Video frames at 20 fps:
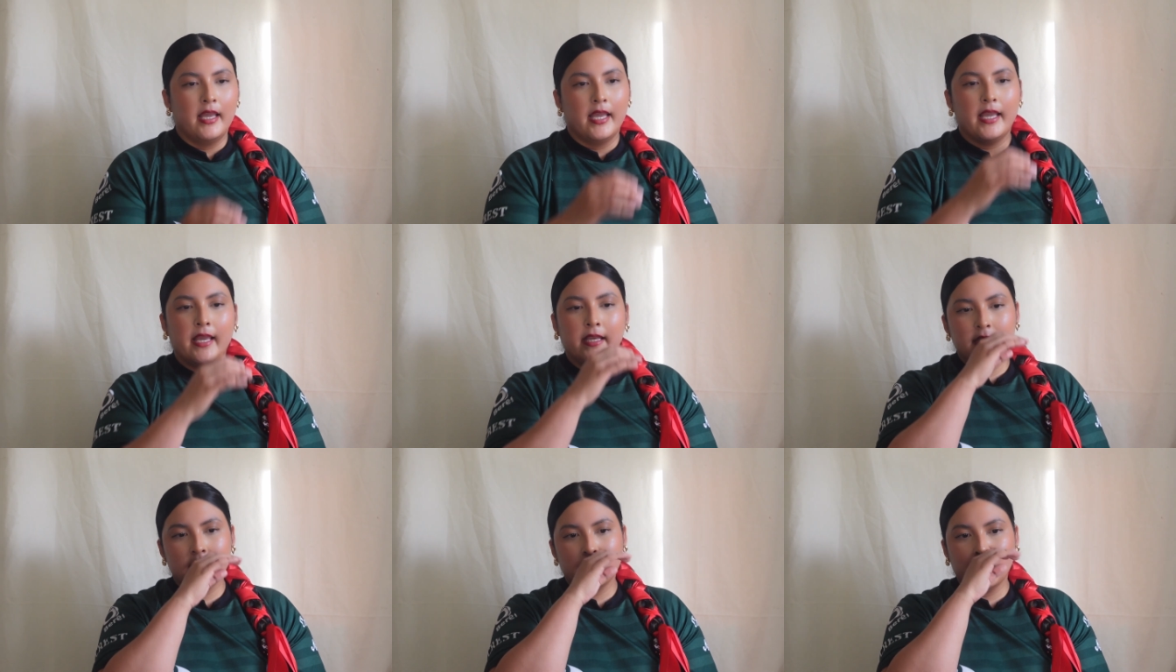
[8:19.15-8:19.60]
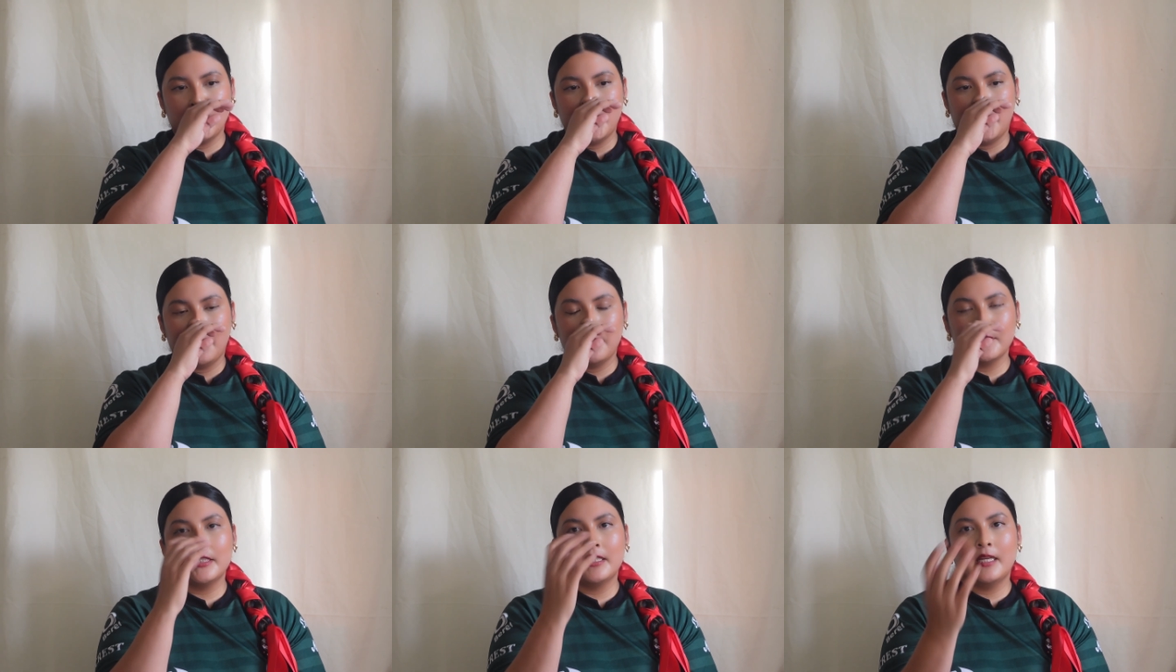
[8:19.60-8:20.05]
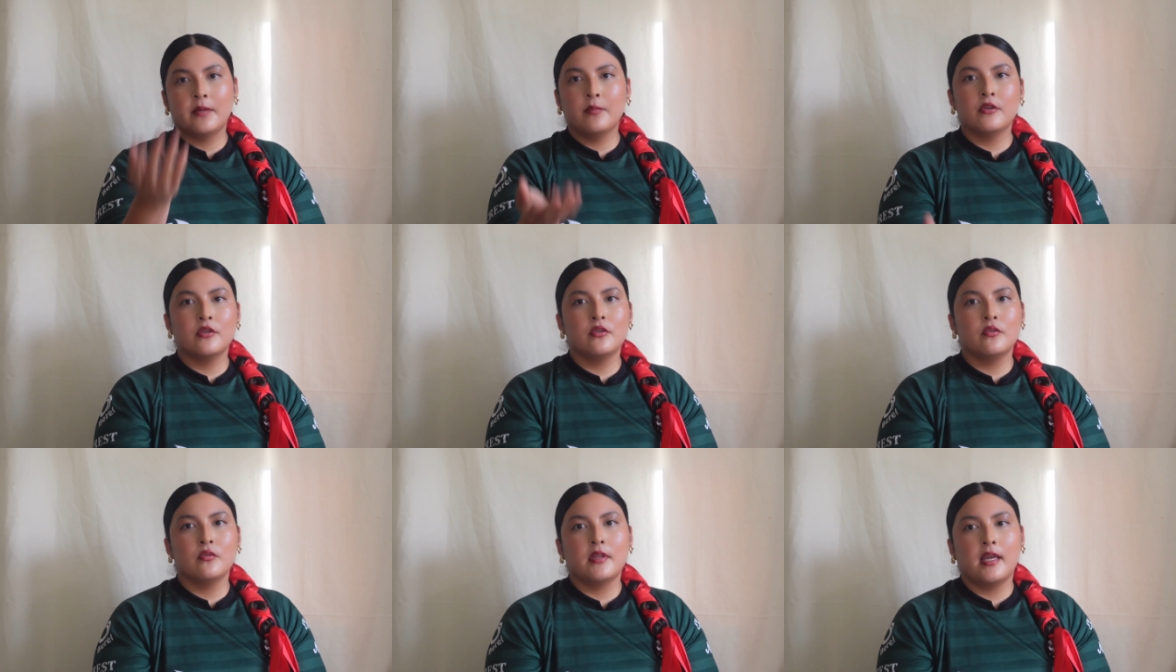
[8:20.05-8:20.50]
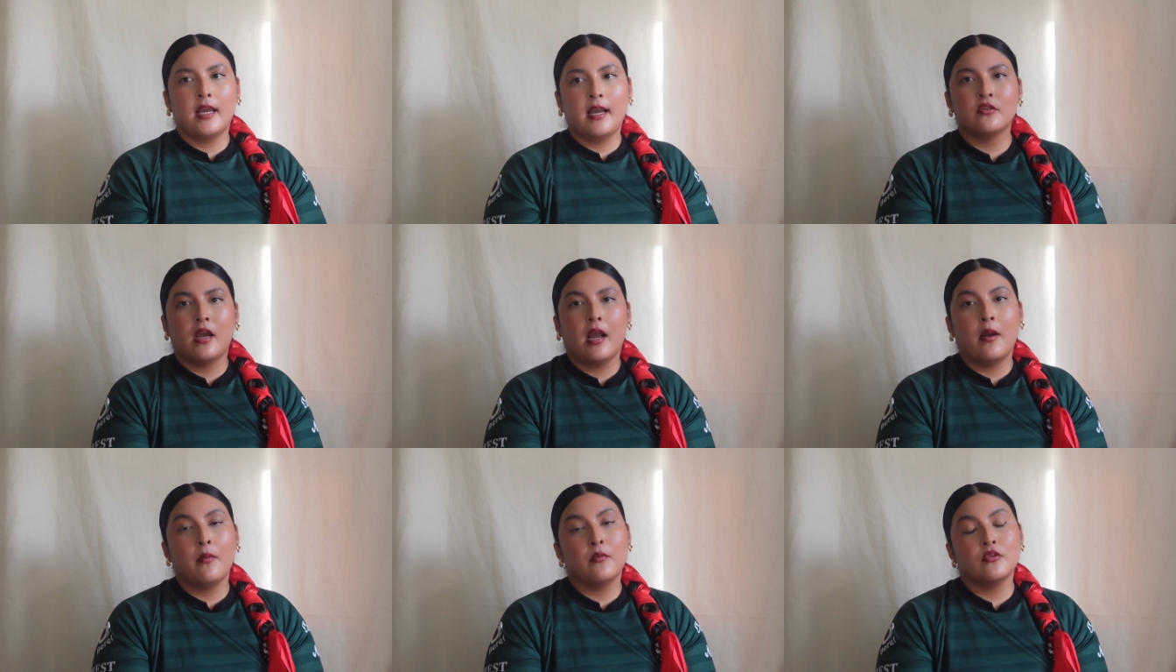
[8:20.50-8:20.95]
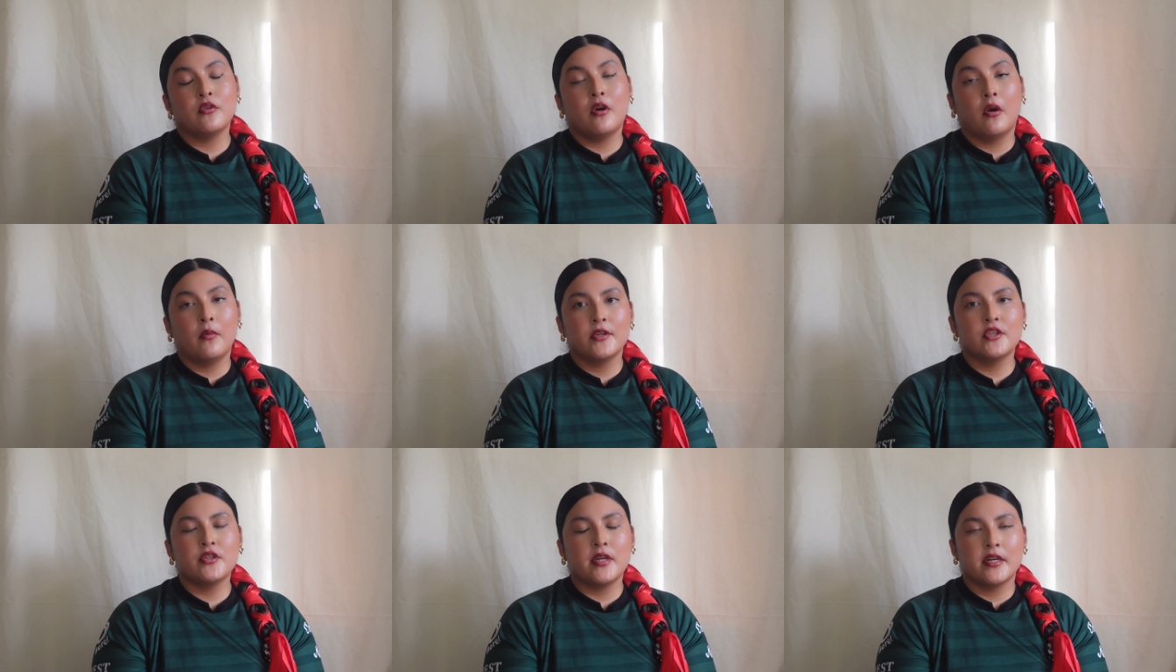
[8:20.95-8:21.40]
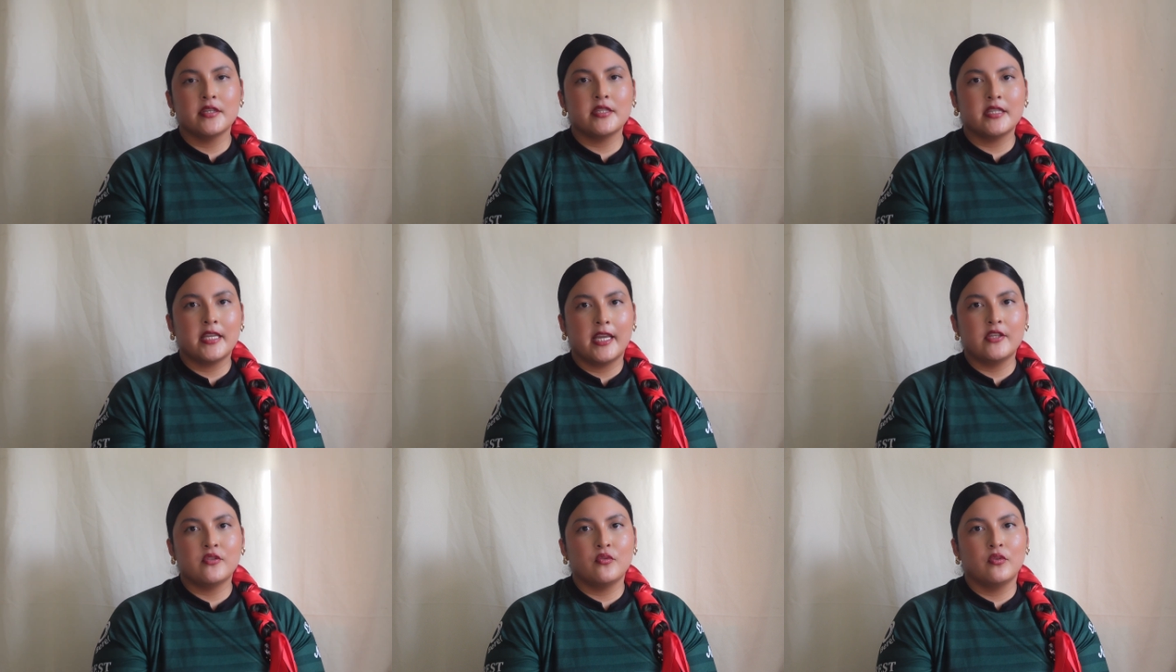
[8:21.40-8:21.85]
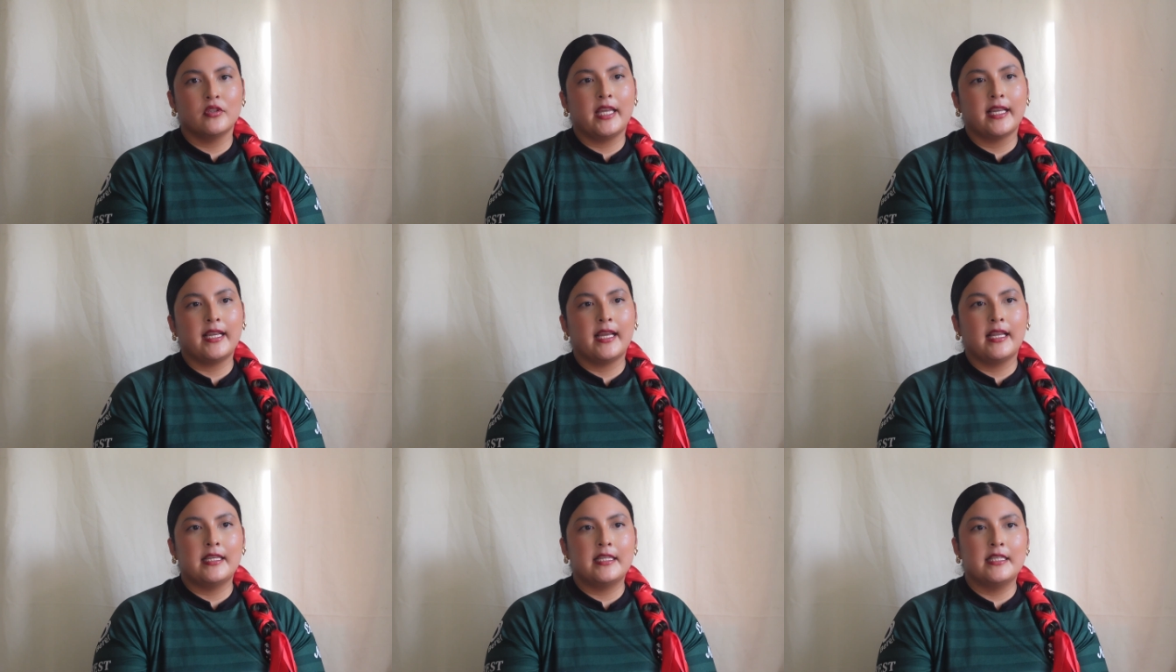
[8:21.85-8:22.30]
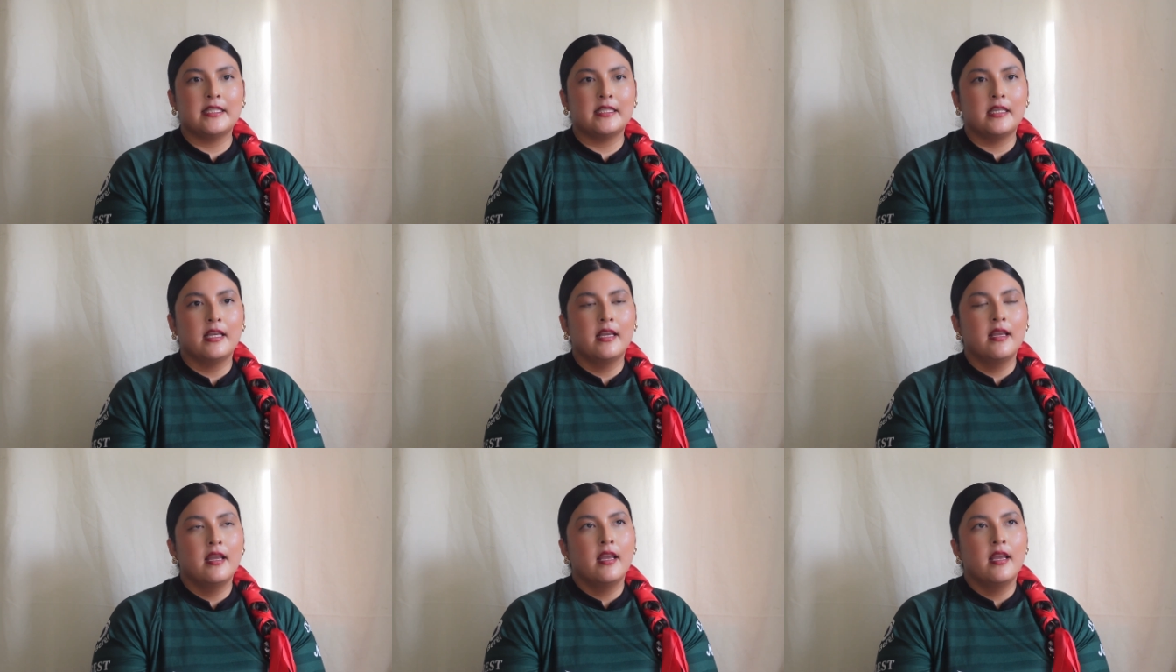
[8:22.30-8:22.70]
And so when I wasn't able to do that, I would always try to schedule like at least